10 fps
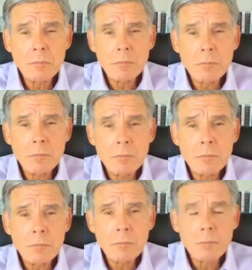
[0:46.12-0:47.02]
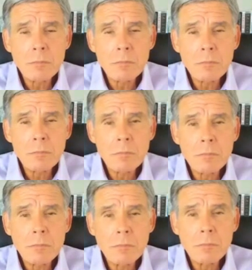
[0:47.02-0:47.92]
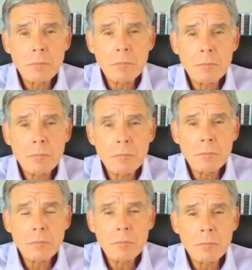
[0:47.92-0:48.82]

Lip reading: [no speech]